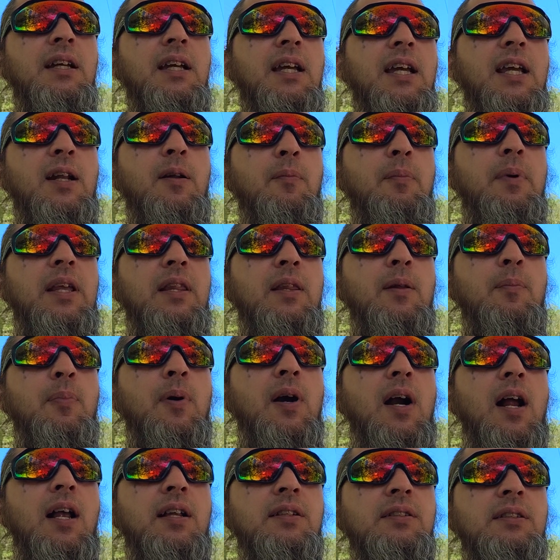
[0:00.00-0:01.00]
it'll be the
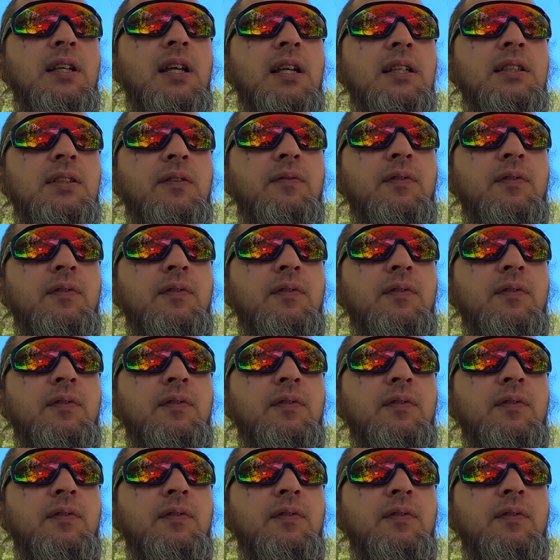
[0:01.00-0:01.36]
process